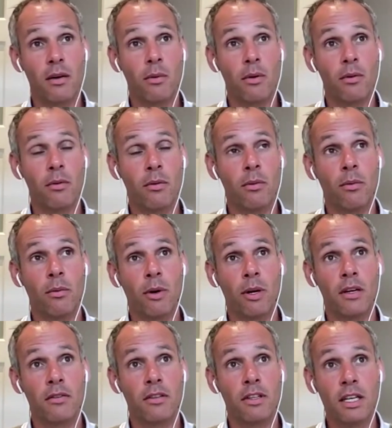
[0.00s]
and what
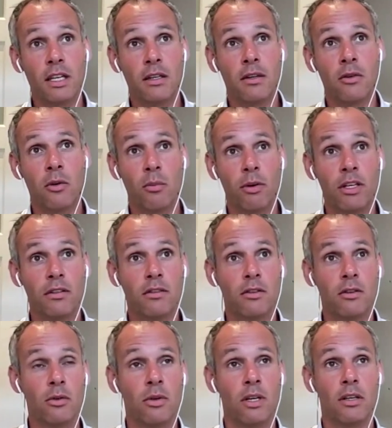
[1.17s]
I see companies
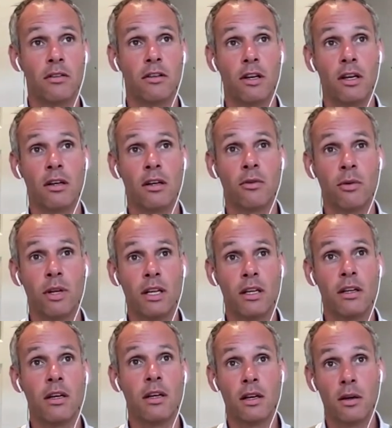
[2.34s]
do is
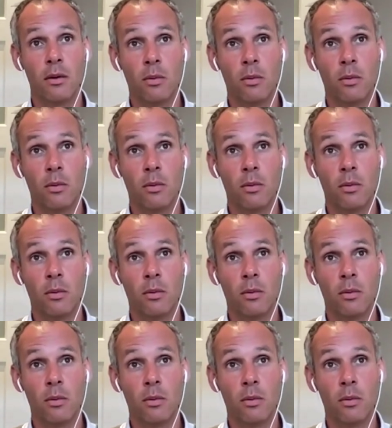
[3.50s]
agree